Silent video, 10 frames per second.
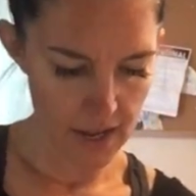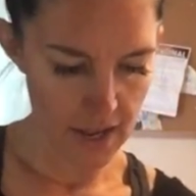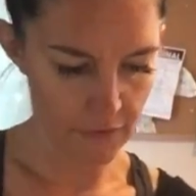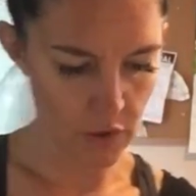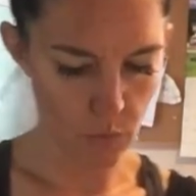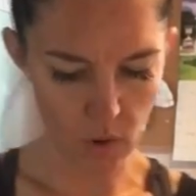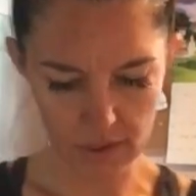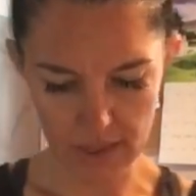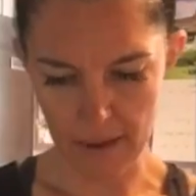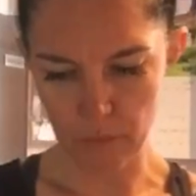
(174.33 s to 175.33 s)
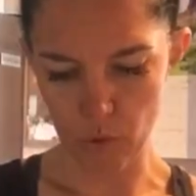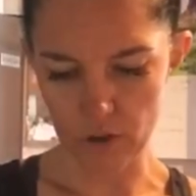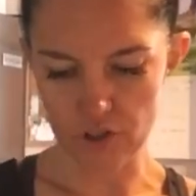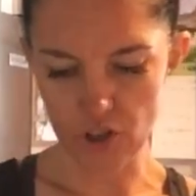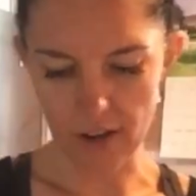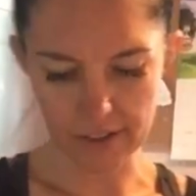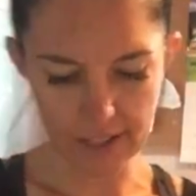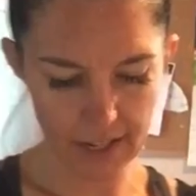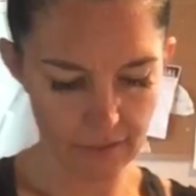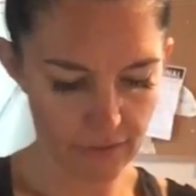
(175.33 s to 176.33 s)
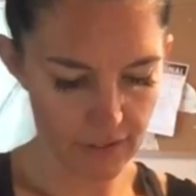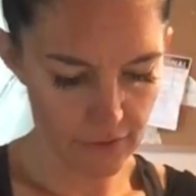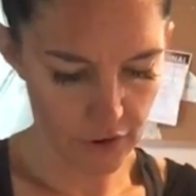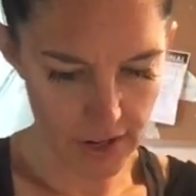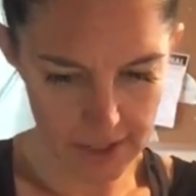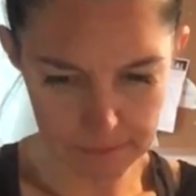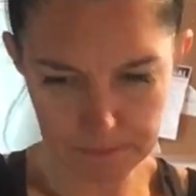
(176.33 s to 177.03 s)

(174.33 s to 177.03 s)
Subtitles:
if you want that more chocolatey flavoring.